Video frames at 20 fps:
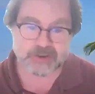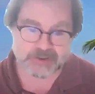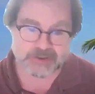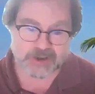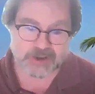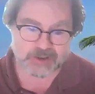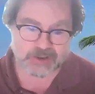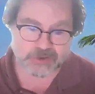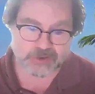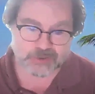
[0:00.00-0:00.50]

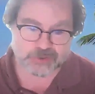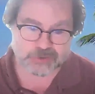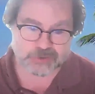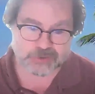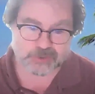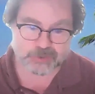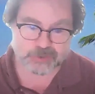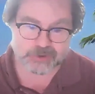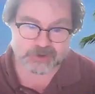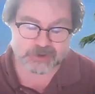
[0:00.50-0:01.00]
said that you
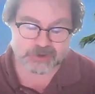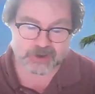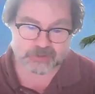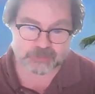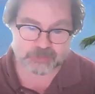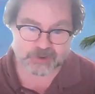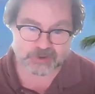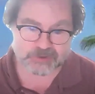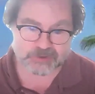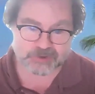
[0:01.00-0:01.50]
should do the death
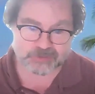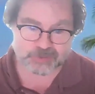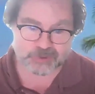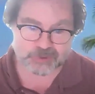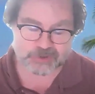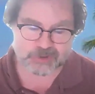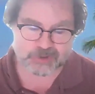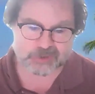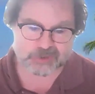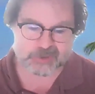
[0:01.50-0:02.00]
penalty for
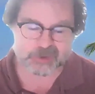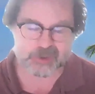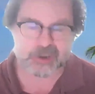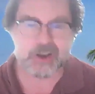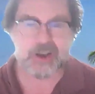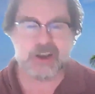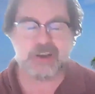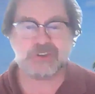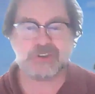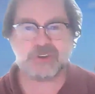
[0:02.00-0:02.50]
adultery.
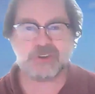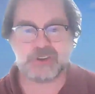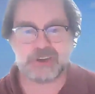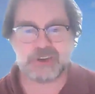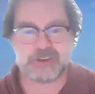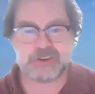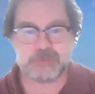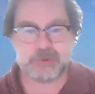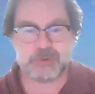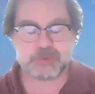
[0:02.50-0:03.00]
So
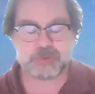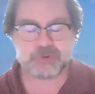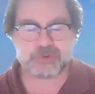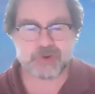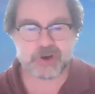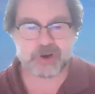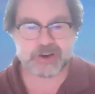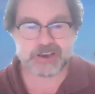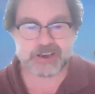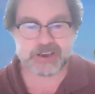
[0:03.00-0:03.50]
these people were
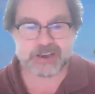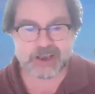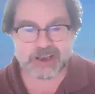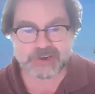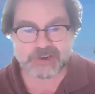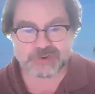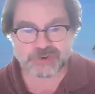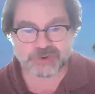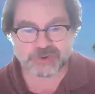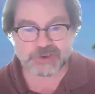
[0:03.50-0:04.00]
trying to
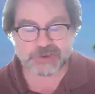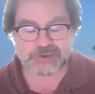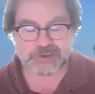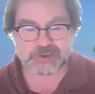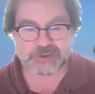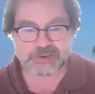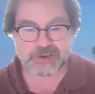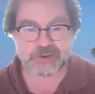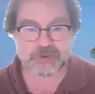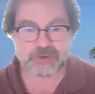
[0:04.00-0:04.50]
get
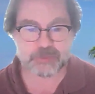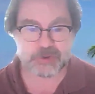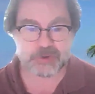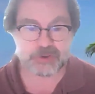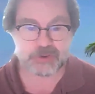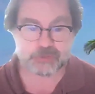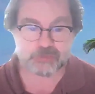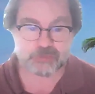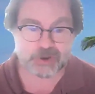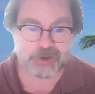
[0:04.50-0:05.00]
Jesus into being
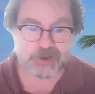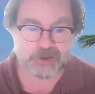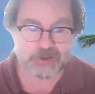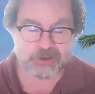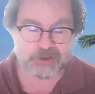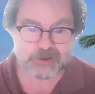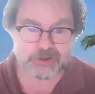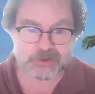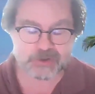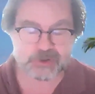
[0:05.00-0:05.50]
the
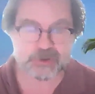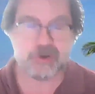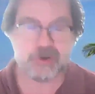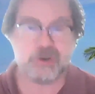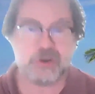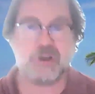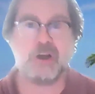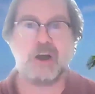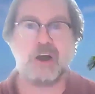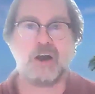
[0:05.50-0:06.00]
ringleader
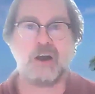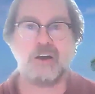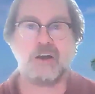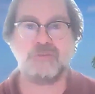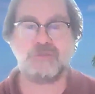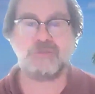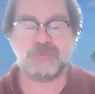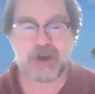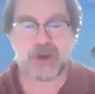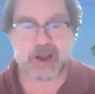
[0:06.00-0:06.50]

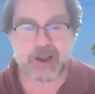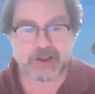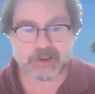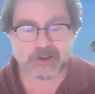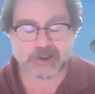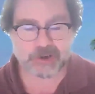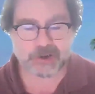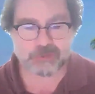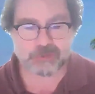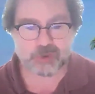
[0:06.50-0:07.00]
of
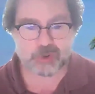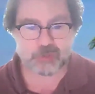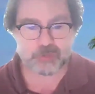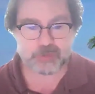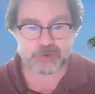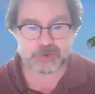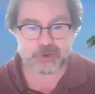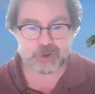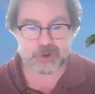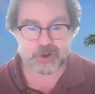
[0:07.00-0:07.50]
violating
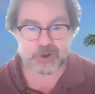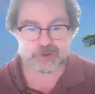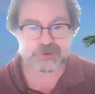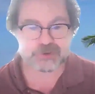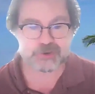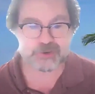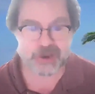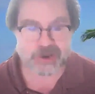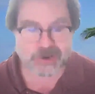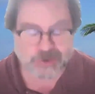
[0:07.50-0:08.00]
Roman law
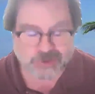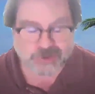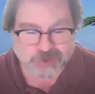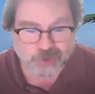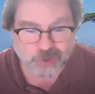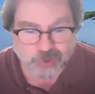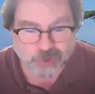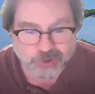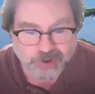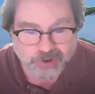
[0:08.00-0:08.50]
so they could
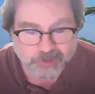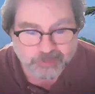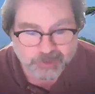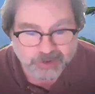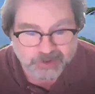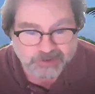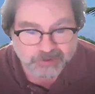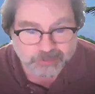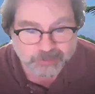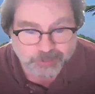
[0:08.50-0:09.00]
turn him
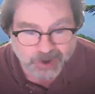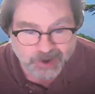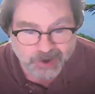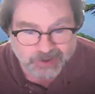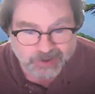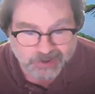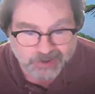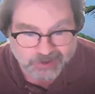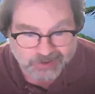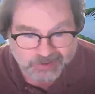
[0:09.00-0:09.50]
into
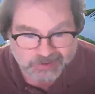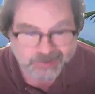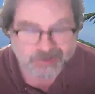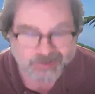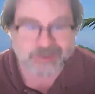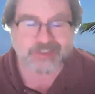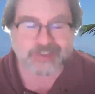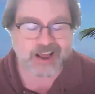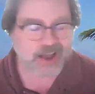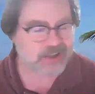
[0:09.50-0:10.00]
Pilate.
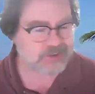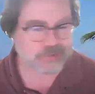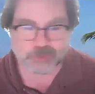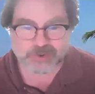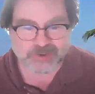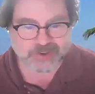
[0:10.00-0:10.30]
That's what